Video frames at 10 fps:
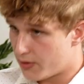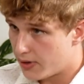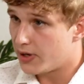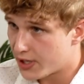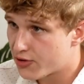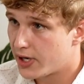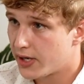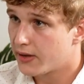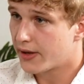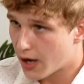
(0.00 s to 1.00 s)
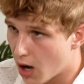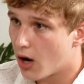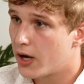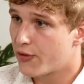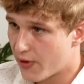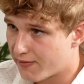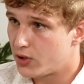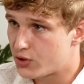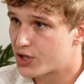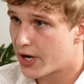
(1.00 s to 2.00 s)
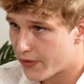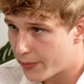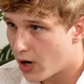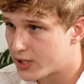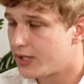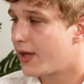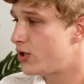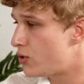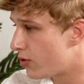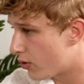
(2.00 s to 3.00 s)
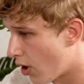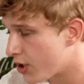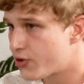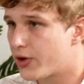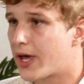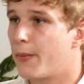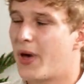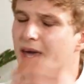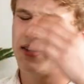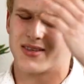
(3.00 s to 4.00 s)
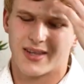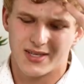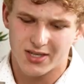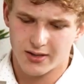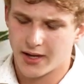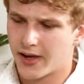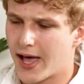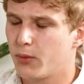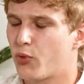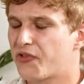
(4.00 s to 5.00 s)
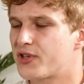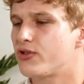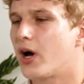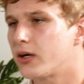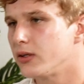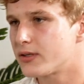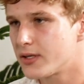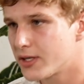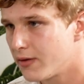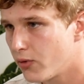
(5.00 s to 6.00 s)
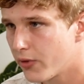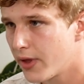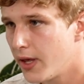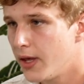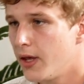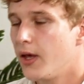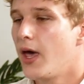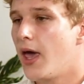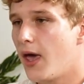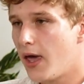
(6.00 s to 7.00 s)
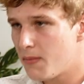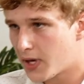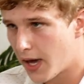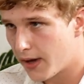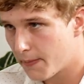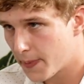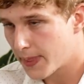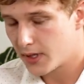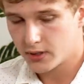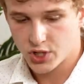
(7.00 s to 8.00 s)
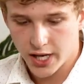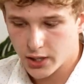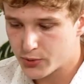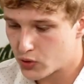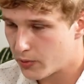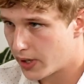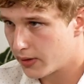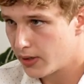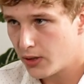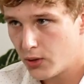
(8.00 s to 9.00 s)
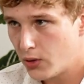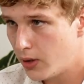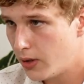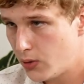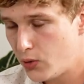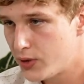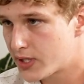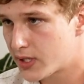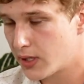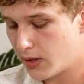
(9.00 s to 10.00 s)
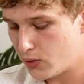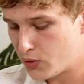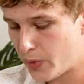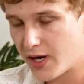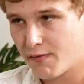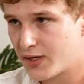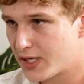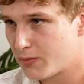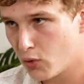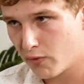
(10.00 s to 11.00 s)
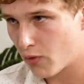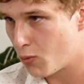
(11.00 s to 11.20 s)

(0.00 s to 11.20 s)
literally, they are a revolutionary party. They do grassroots campaigns. They help with struggles and so forth. MK, Jacob Zuma, who's benefited more from